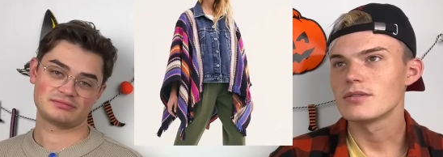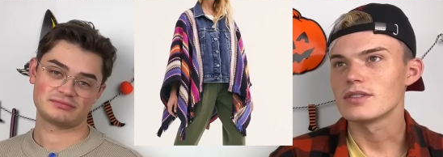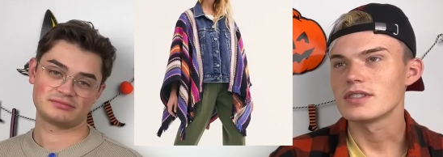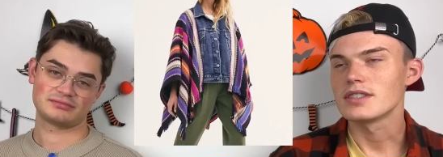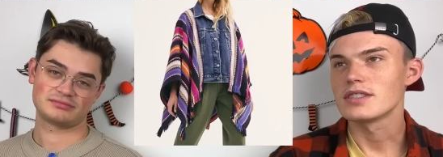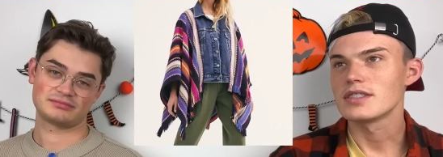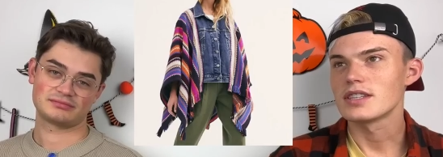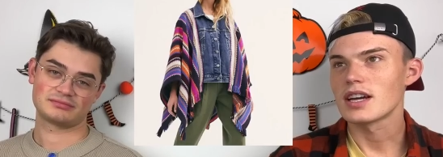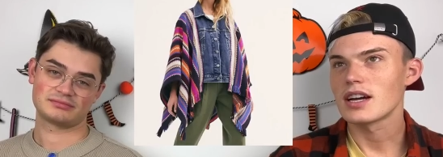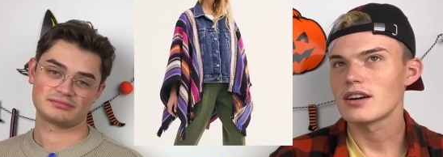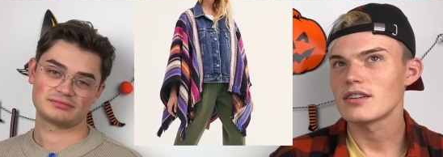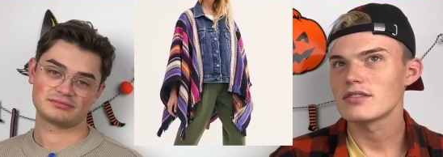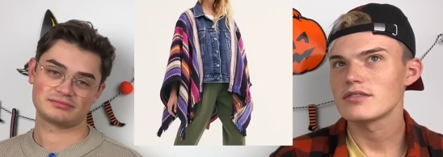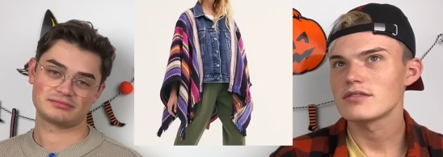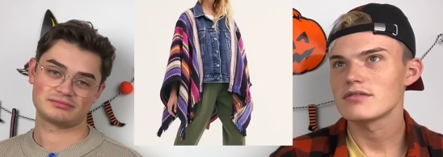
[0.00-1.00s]
Speaker 1: it's
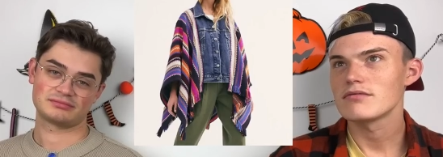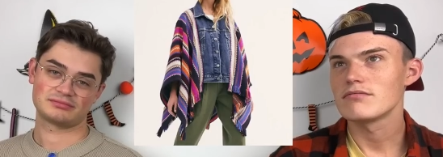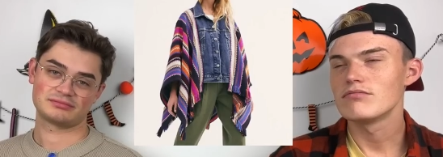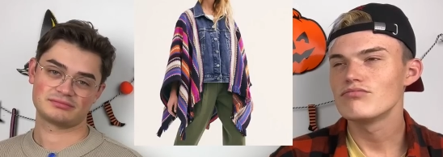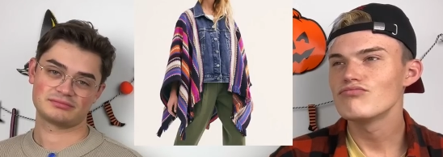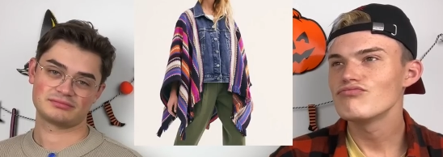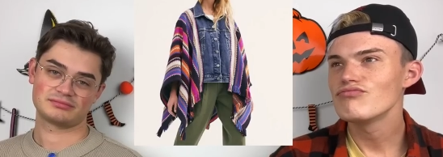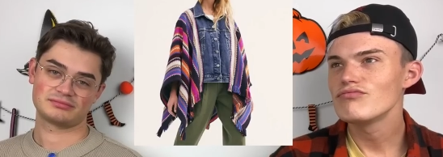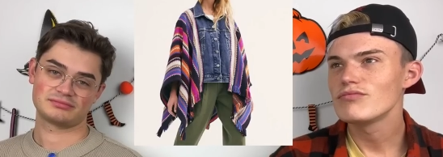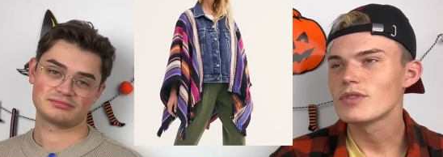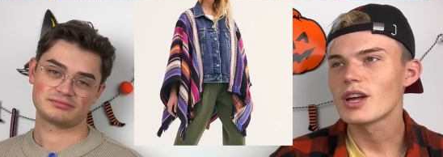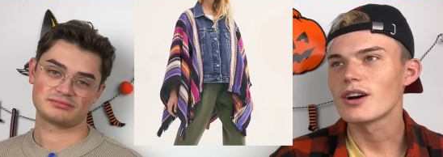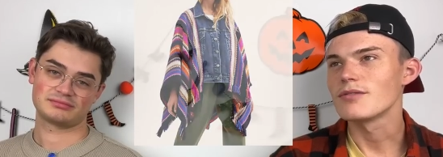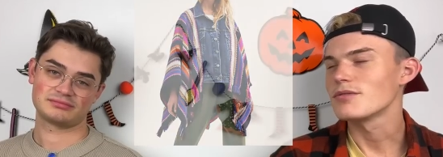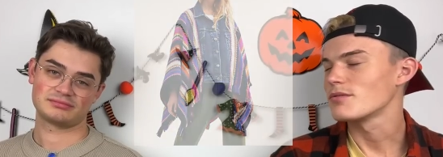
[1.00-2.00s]
down.
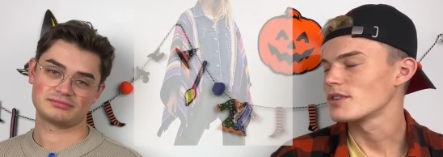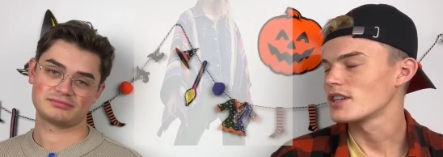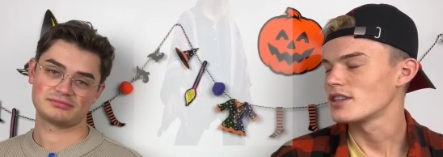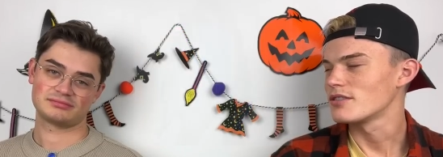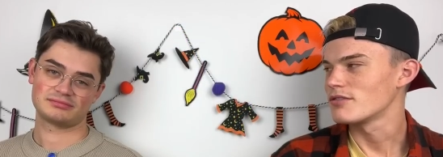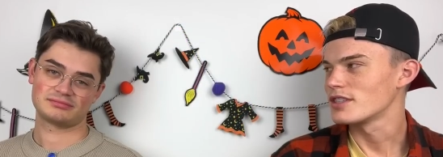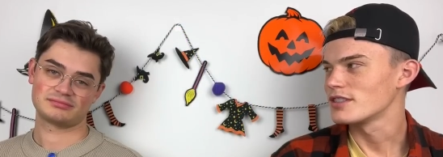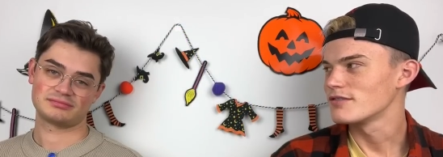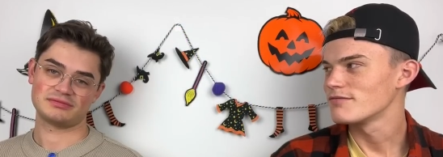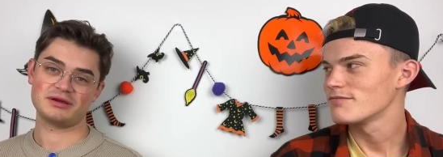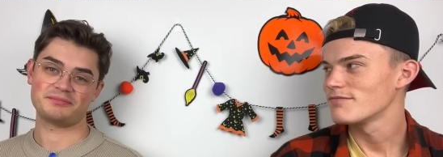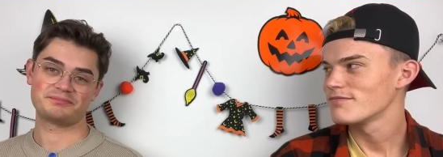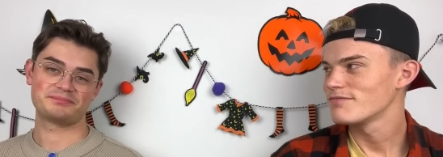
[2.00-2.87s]
No, 300. Yep.